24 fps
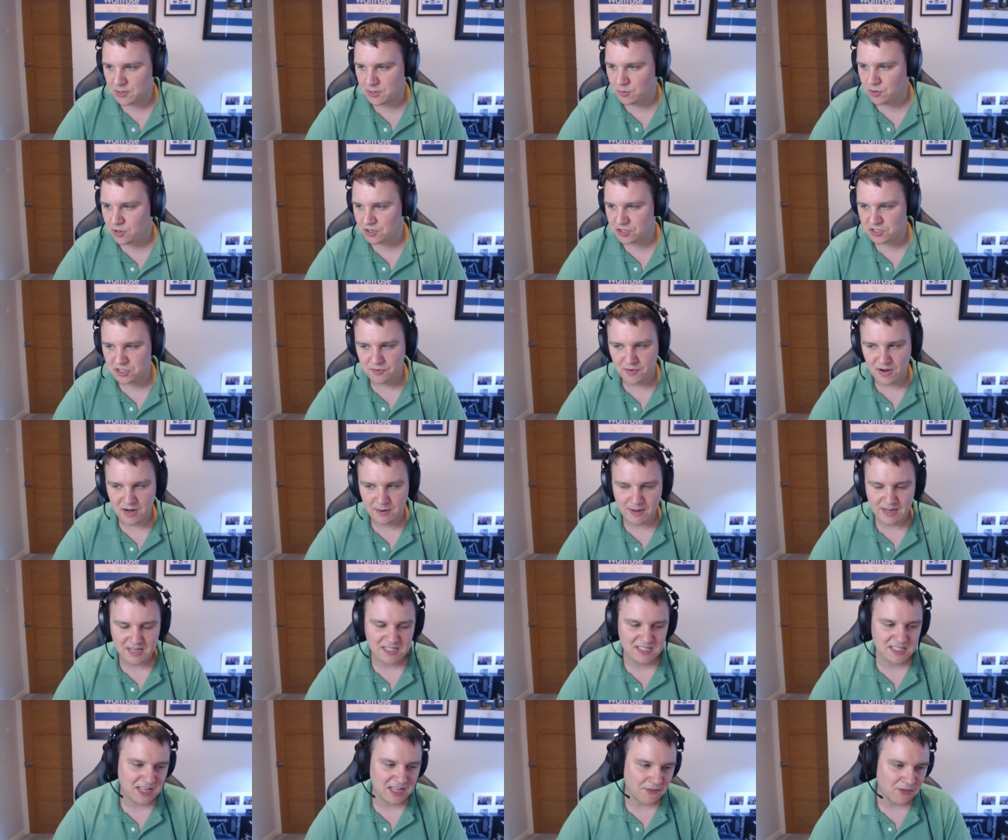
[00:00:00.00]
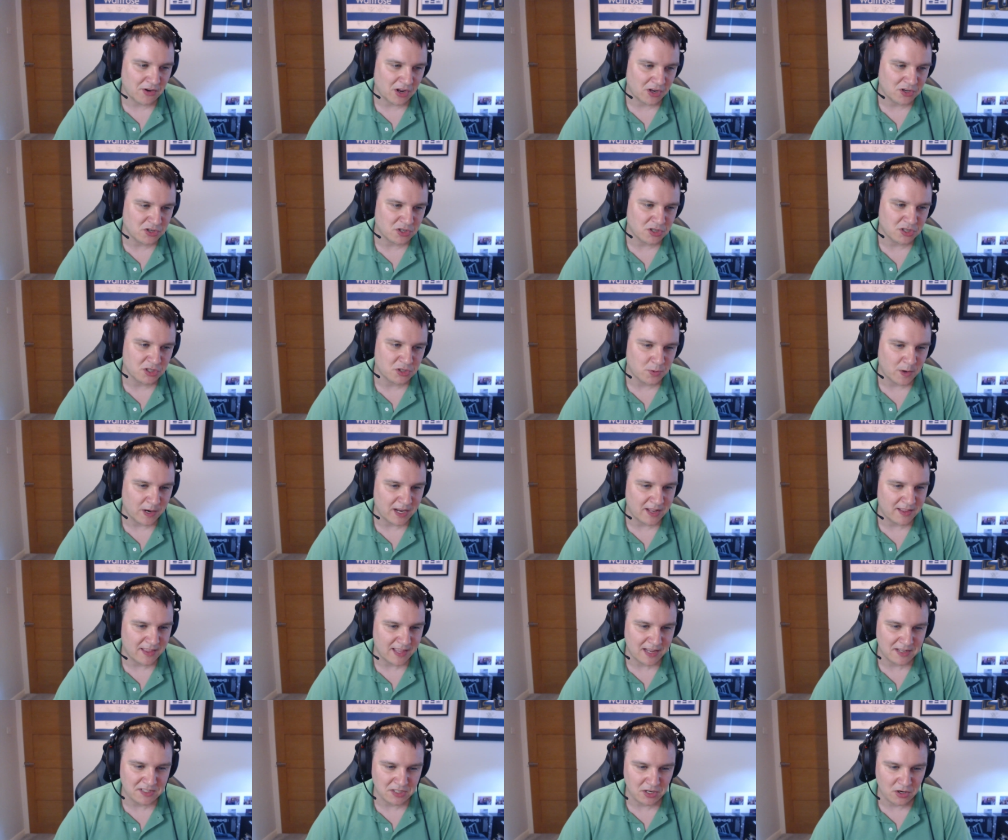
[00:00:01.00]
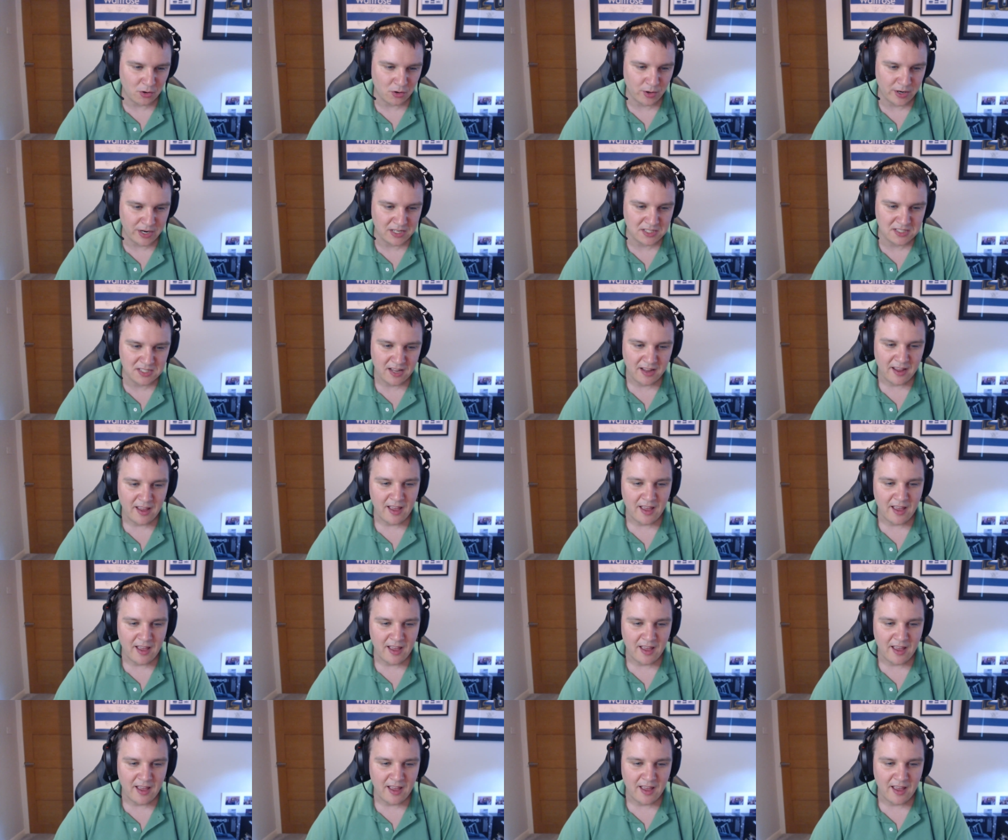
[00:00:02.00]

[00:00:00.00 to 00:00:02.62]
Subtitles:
It'll cost you around about 720,000 coins.